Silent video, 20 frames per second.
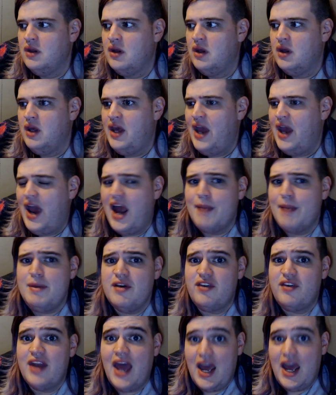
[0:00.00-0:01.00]
had a bit of
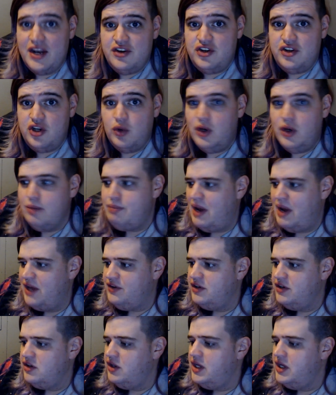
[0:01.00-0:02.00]
an edge to it,
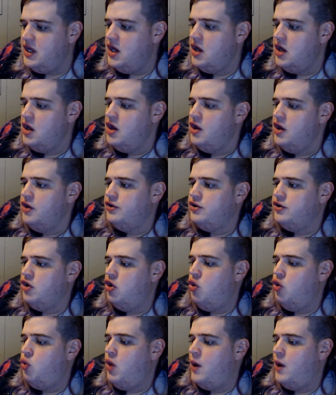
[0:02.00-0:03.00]
basically. So
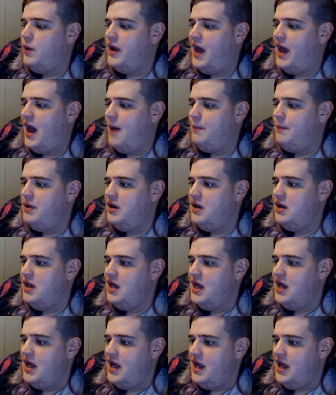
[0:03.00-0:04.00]
what would happen
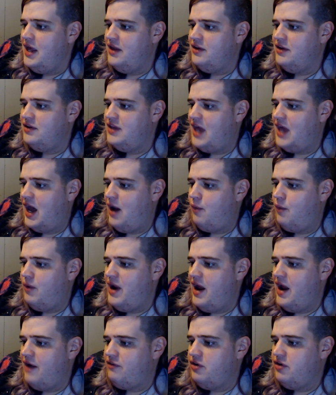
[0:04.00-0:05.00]
is that
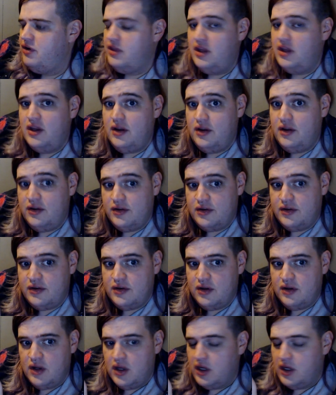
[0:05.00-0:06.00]
whenever these
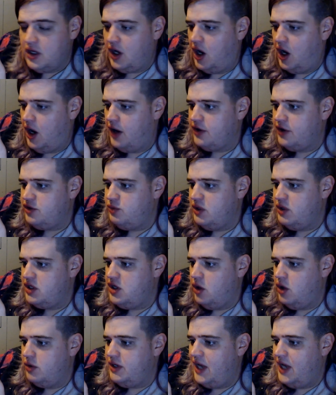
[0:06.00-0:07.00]
cogs would go
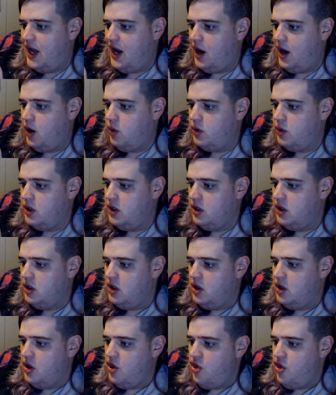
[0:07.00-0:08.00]
down,
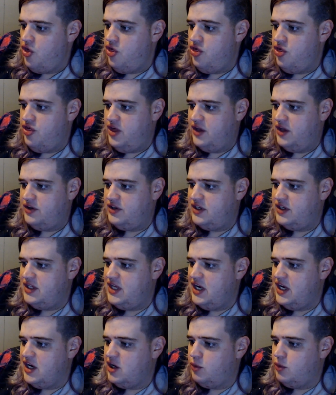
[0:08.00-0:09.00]
this
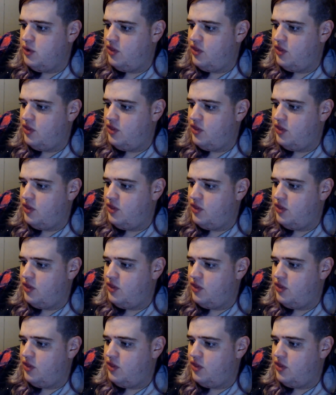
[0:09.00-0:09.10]
gear would